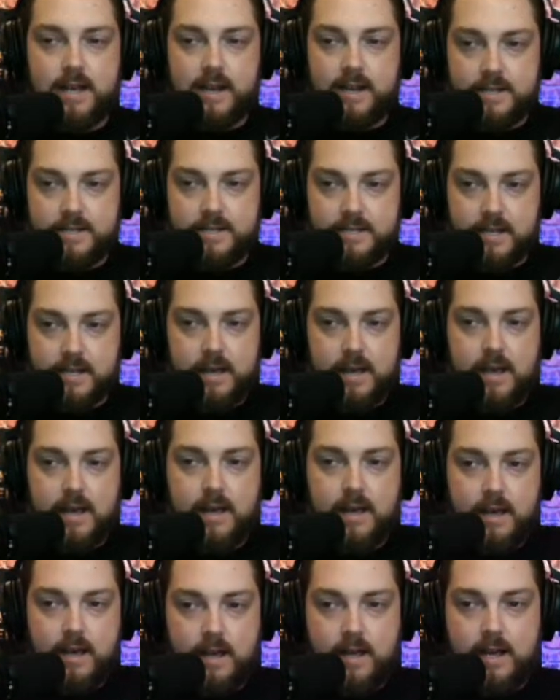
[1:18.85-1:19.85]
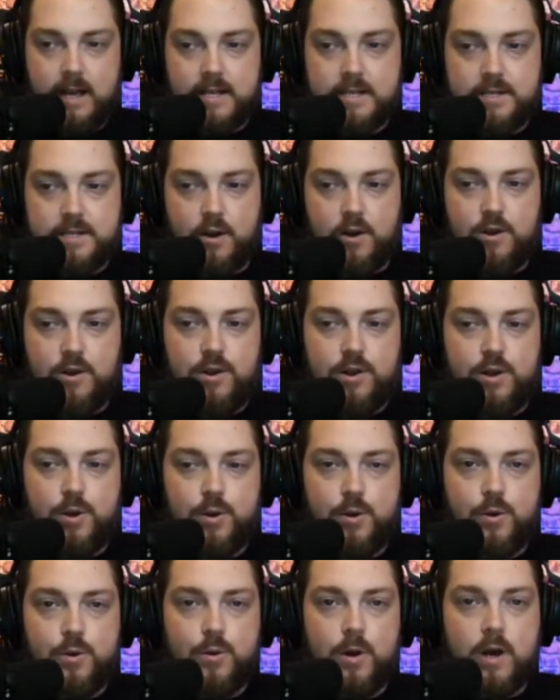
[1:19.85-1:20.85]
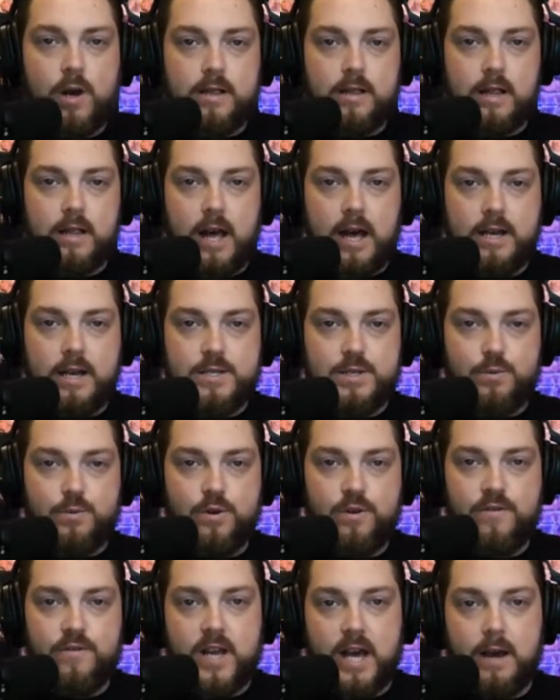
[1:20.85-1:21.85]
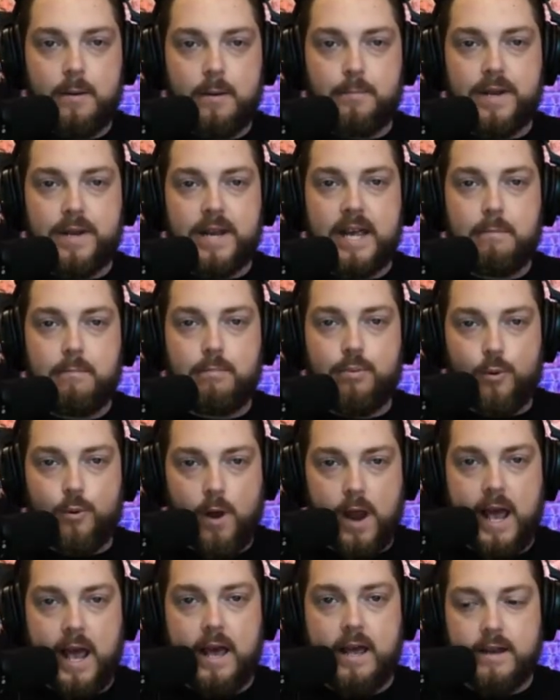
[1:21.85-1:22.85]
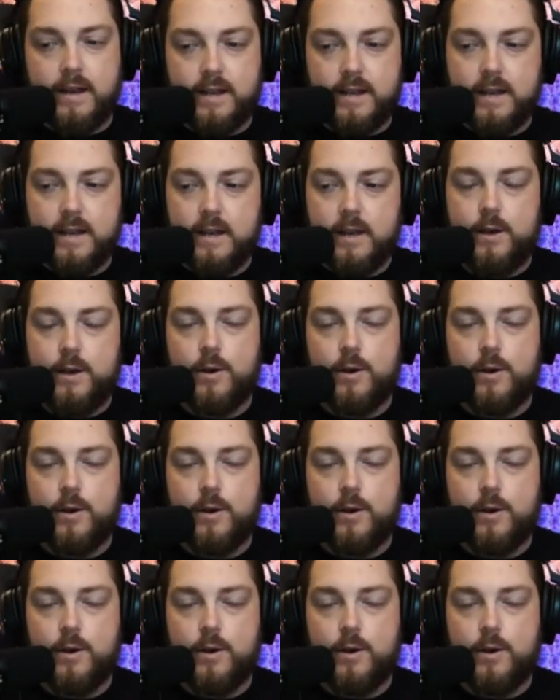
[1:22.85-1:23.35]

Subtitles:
That is our new Lux Roof Company brand.